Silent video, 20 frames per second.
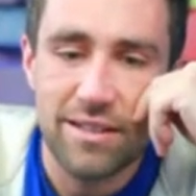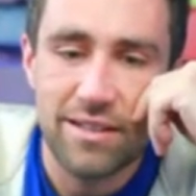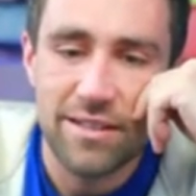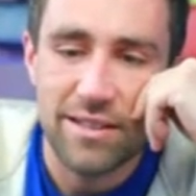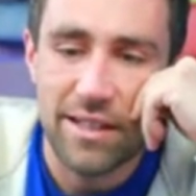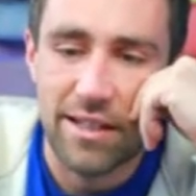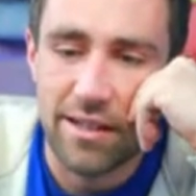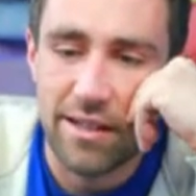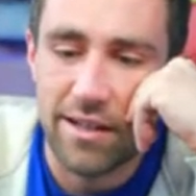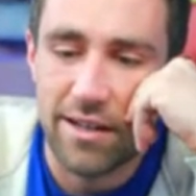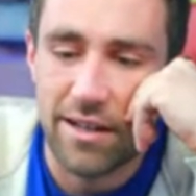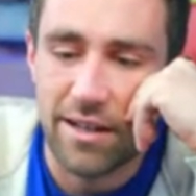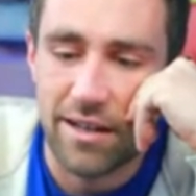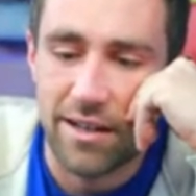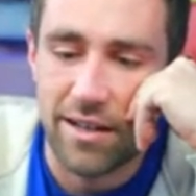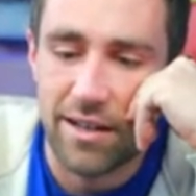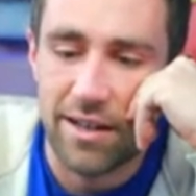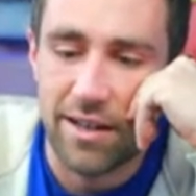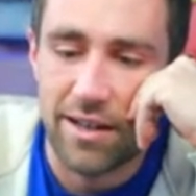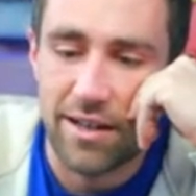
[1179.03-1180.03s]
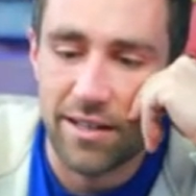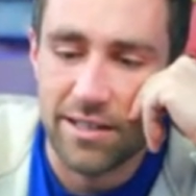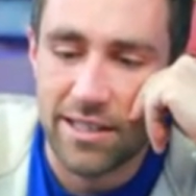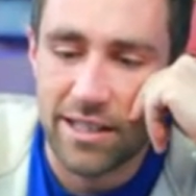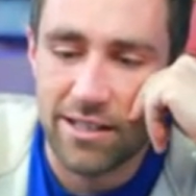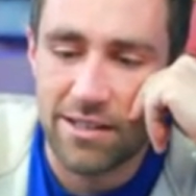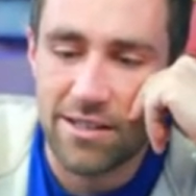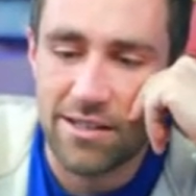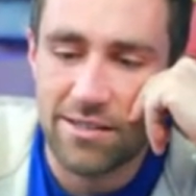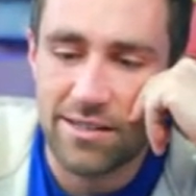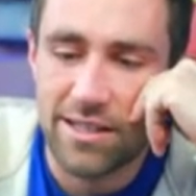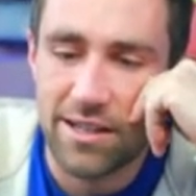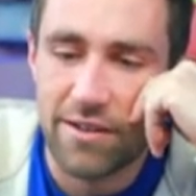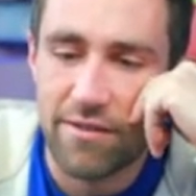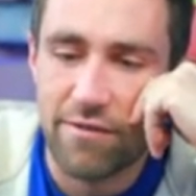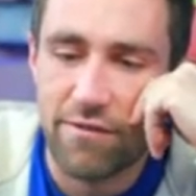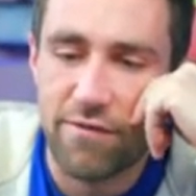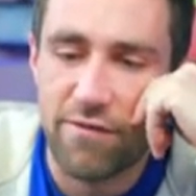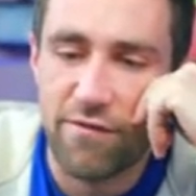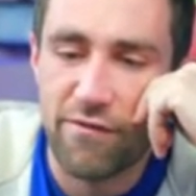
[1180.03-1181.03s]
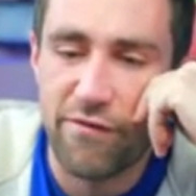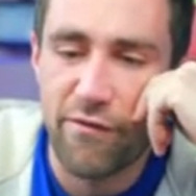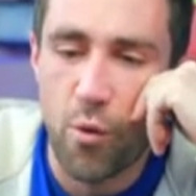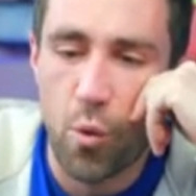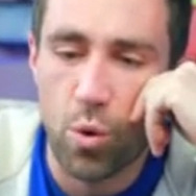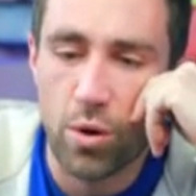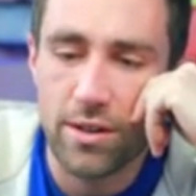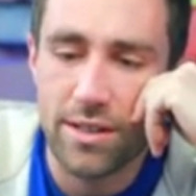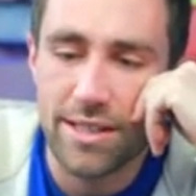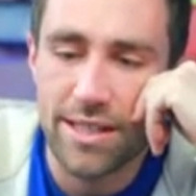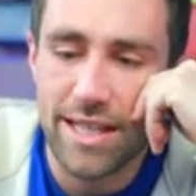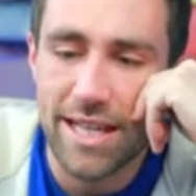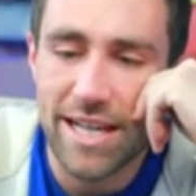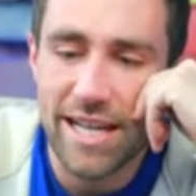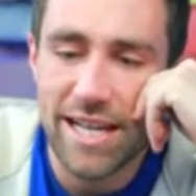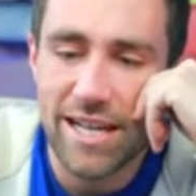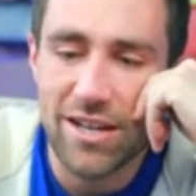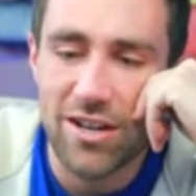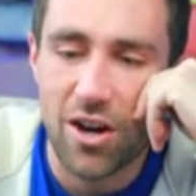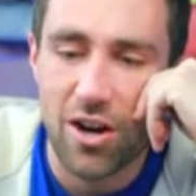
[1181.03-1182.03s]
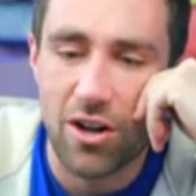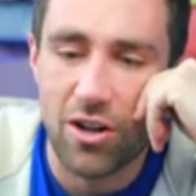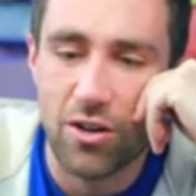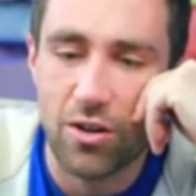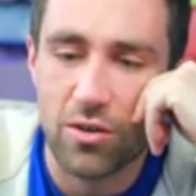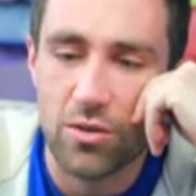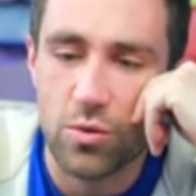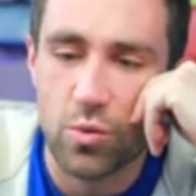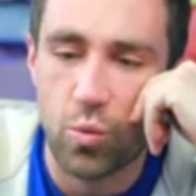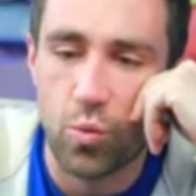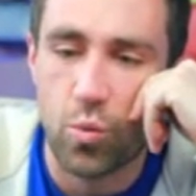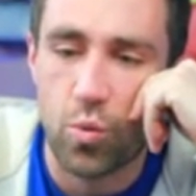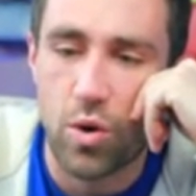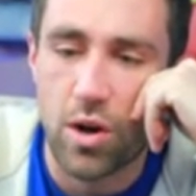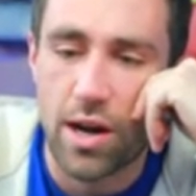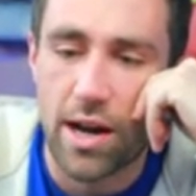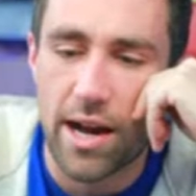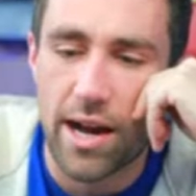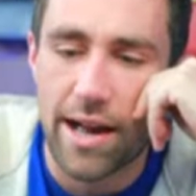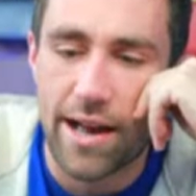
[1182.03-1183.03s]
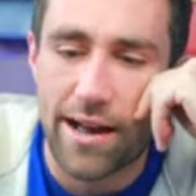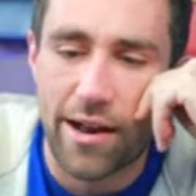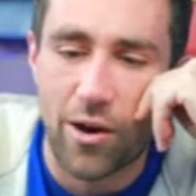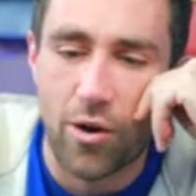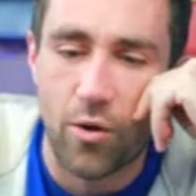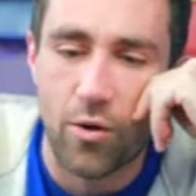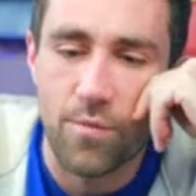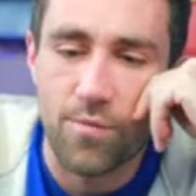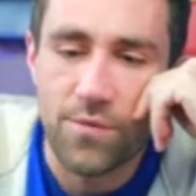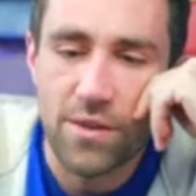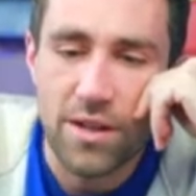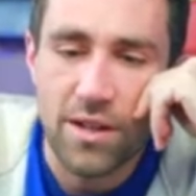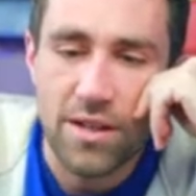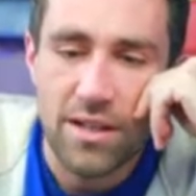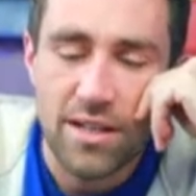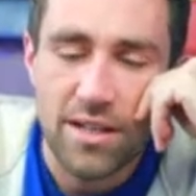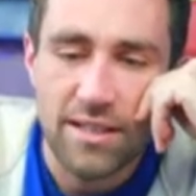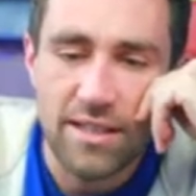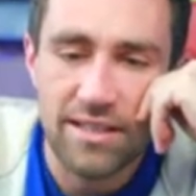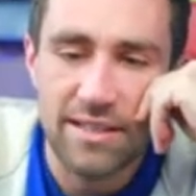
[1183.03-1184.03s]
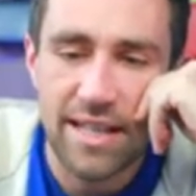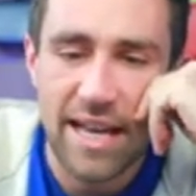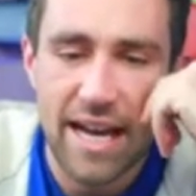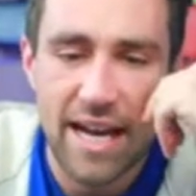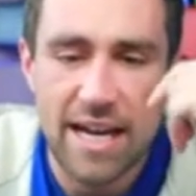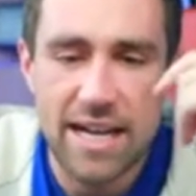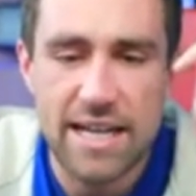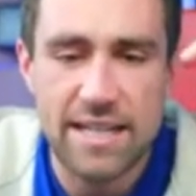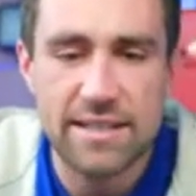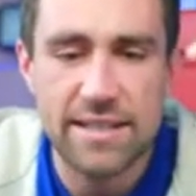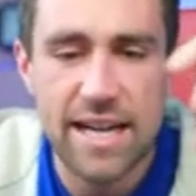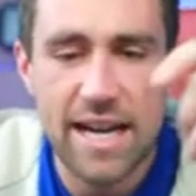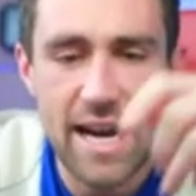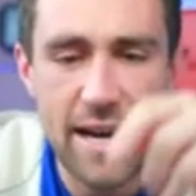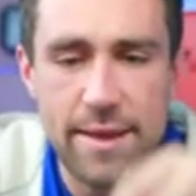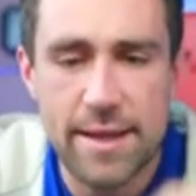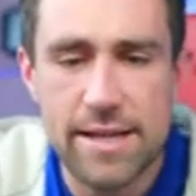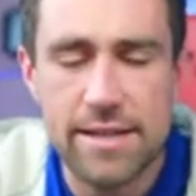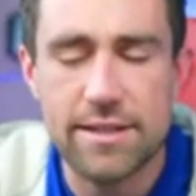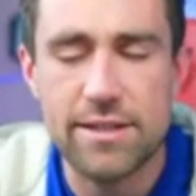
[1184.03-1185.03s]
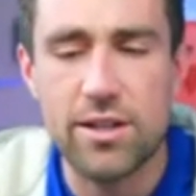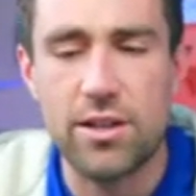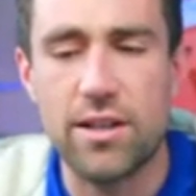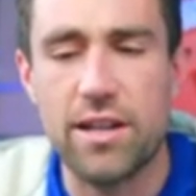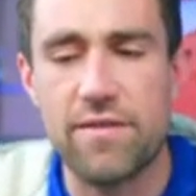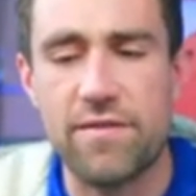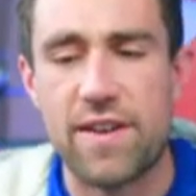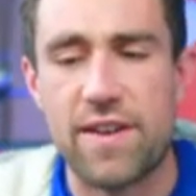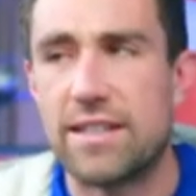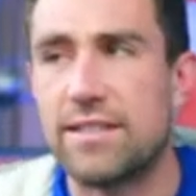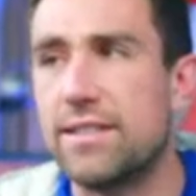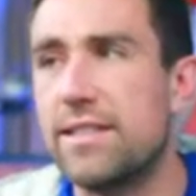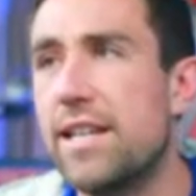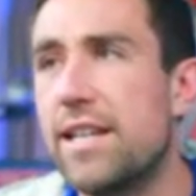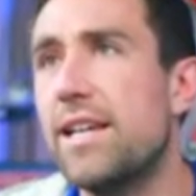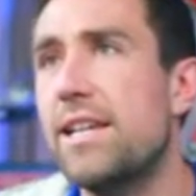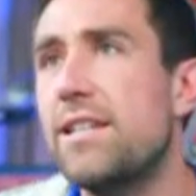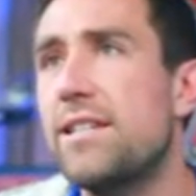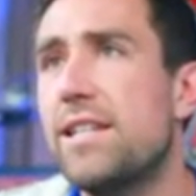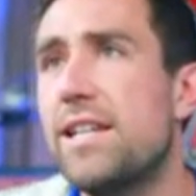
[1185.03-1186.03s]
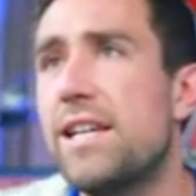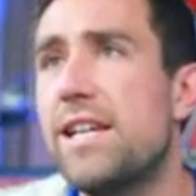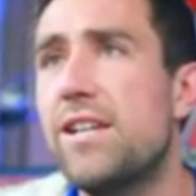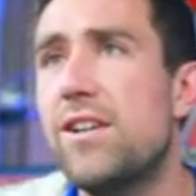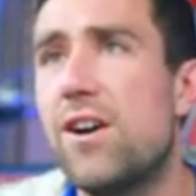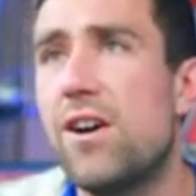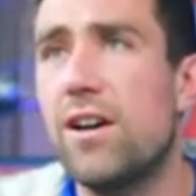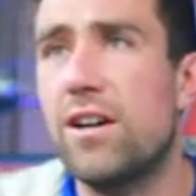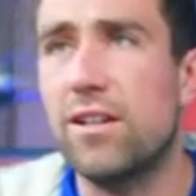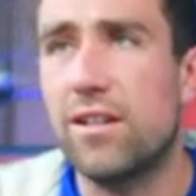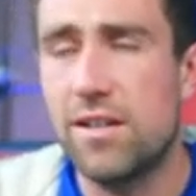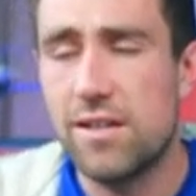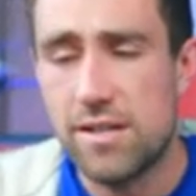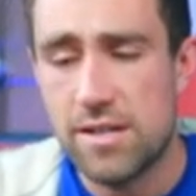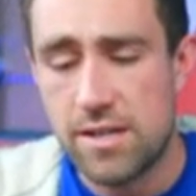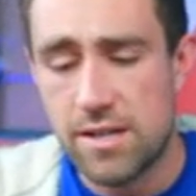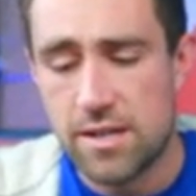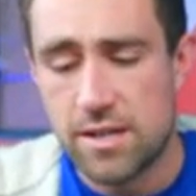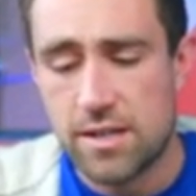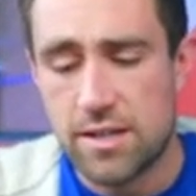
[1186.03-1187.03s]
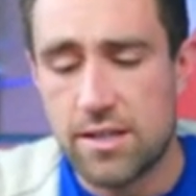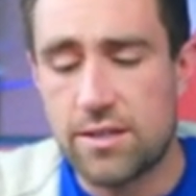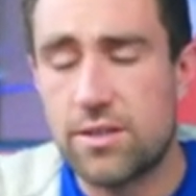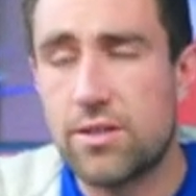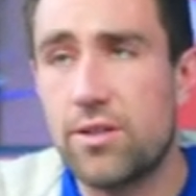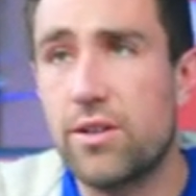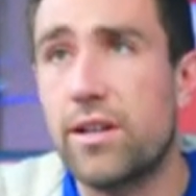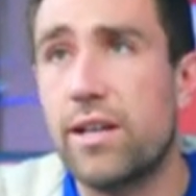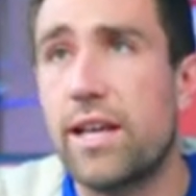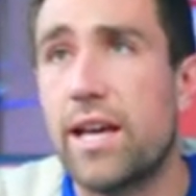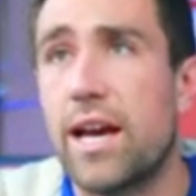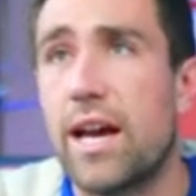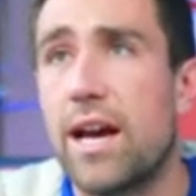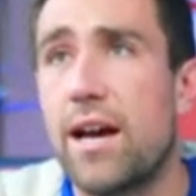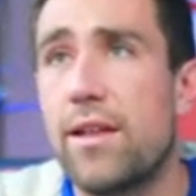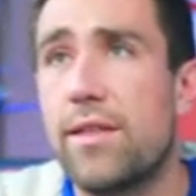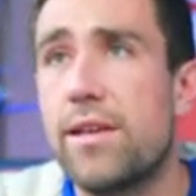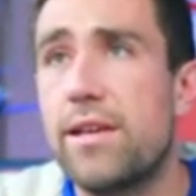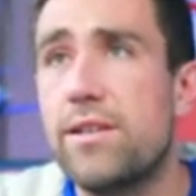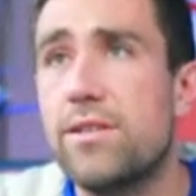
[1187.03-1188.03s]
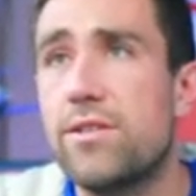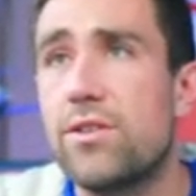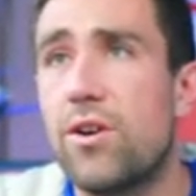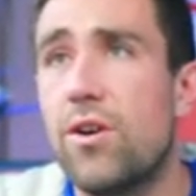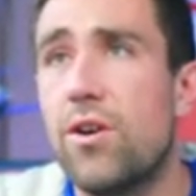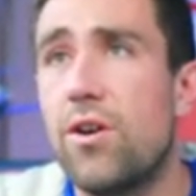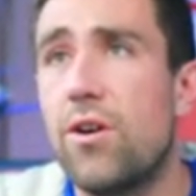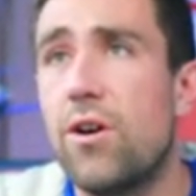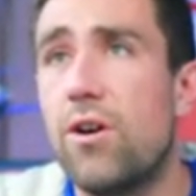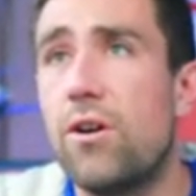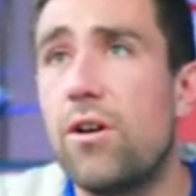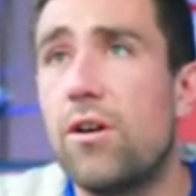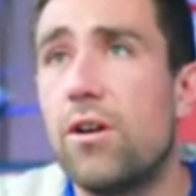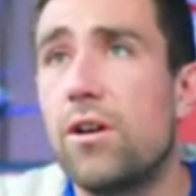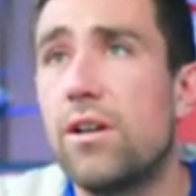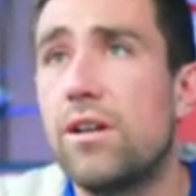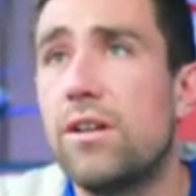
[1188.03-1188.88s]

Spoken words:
Teladoc's down $14. Wow. Is Kathy still investing in TDoc? Let's go to Kathy's arc.